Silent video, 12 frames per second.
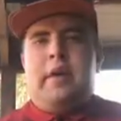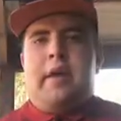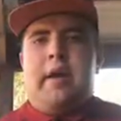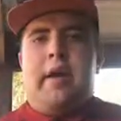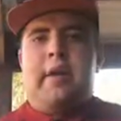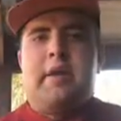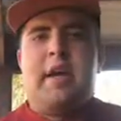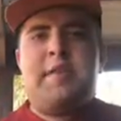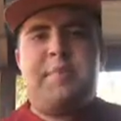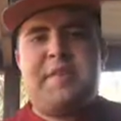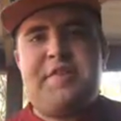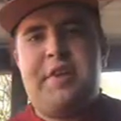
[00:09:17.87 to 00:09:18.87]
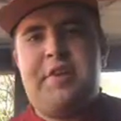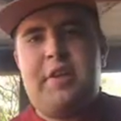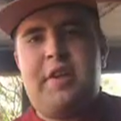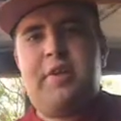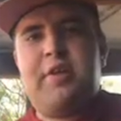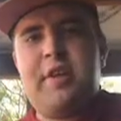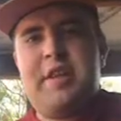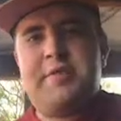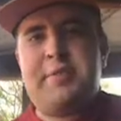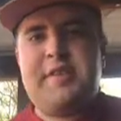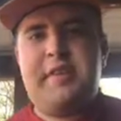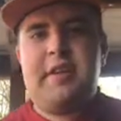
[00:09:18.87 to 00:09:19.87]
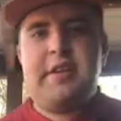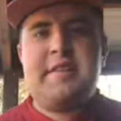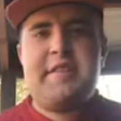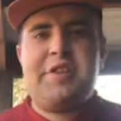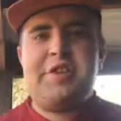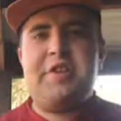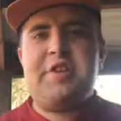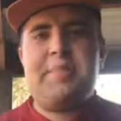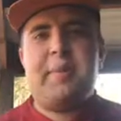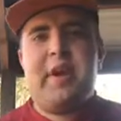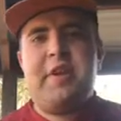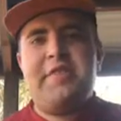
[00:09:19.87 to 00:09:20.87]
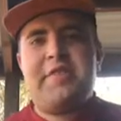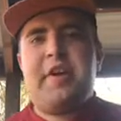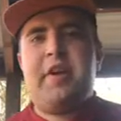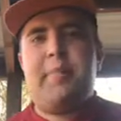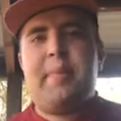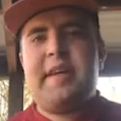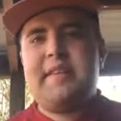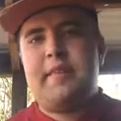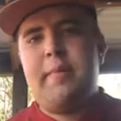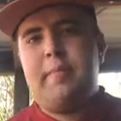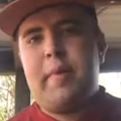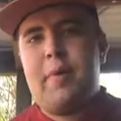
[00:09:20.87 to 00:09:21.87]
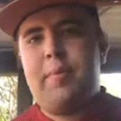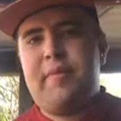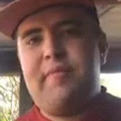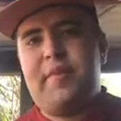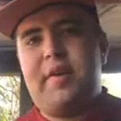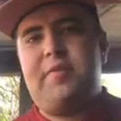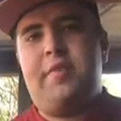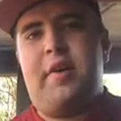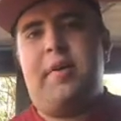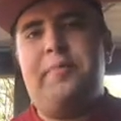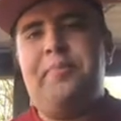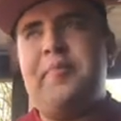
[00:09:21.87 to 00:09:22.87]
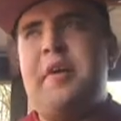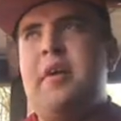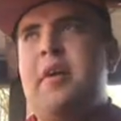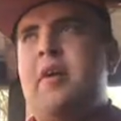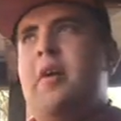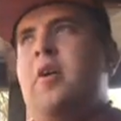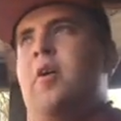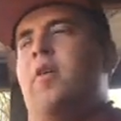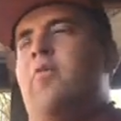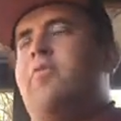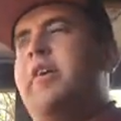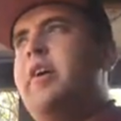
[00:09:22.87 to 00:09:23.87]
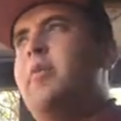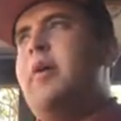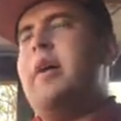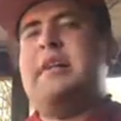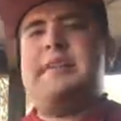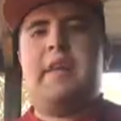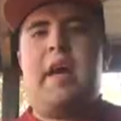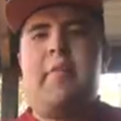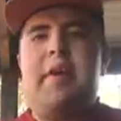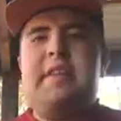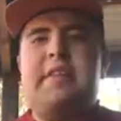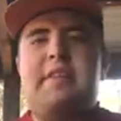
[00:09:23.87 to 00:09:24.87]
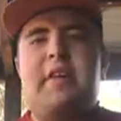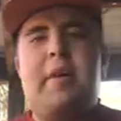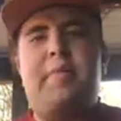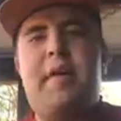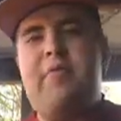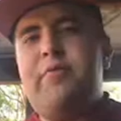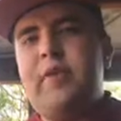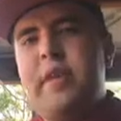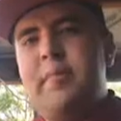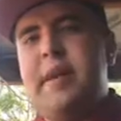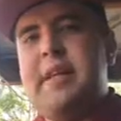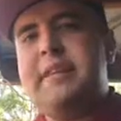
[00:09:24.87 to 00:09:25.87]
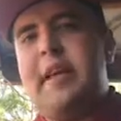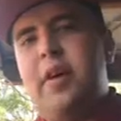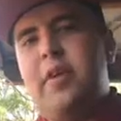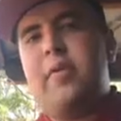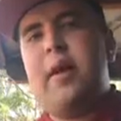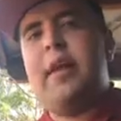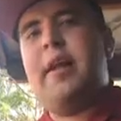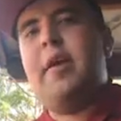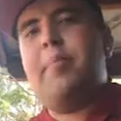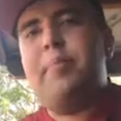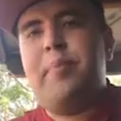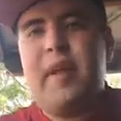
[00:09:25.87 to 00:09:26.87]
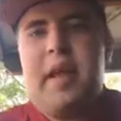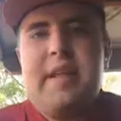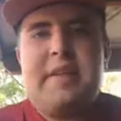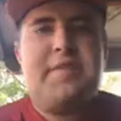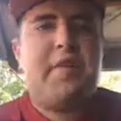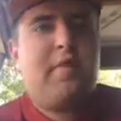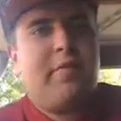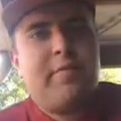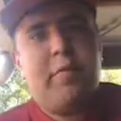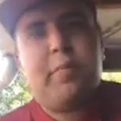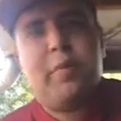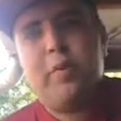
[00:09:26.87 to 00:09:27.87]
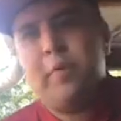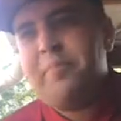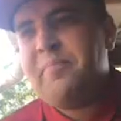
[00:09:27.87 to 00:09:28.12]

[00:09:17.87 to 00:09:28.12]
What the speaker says: And last but certainly not least, we see the Central Coast Mariners going up against the Melbourne Victory. Really what I can say about this club, it really means how the way they play their style of football.